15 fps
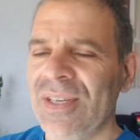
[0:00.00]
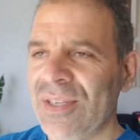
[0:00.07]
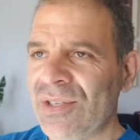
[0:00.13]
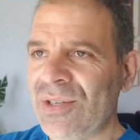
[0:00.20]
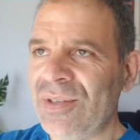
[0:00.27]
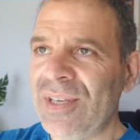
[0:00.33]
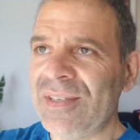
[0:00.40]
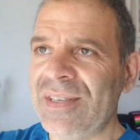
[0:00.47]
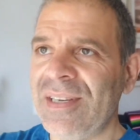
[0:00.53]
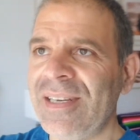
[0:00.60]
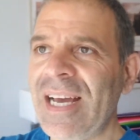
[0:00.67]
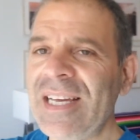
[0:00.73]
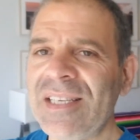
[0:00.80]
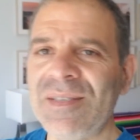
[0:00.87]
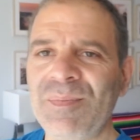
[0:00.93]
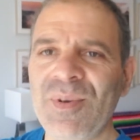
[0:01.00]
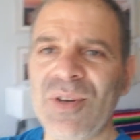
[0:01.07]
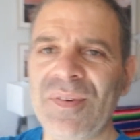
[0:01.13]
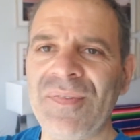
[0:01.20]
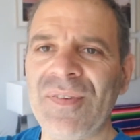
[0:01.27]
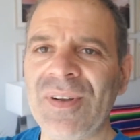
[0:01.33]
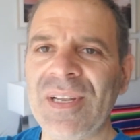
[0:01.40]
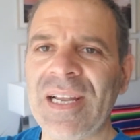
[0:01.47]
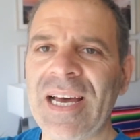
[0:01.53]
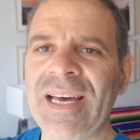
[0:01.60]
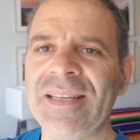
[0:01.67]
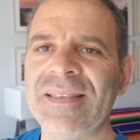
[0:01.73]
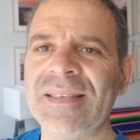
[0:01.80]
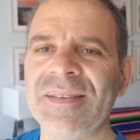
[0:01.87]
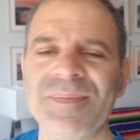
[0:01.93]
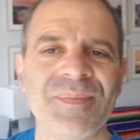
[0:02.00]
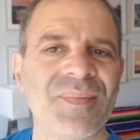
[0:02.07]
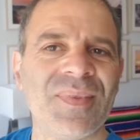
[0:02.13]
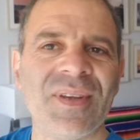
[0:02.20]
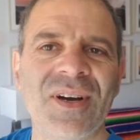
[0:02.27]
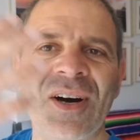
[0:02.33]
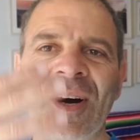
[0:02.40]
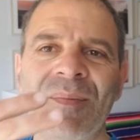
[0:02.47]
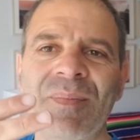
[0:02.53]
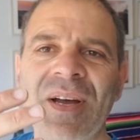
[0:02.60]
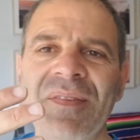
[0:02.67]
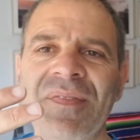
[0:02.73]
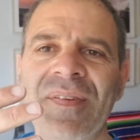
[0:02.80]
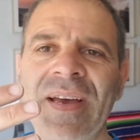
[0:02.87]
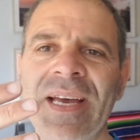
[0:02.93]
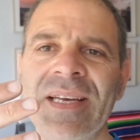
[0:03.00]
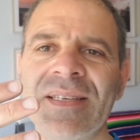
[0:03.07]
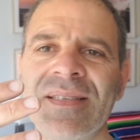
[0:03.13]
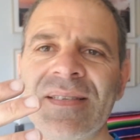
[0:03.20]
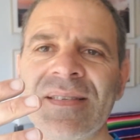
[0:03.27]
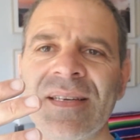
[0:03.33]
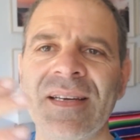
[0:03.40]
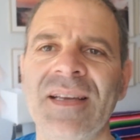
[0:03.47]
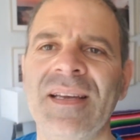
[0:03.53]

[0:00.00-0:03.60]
So there's a nice, beautiful light on my face.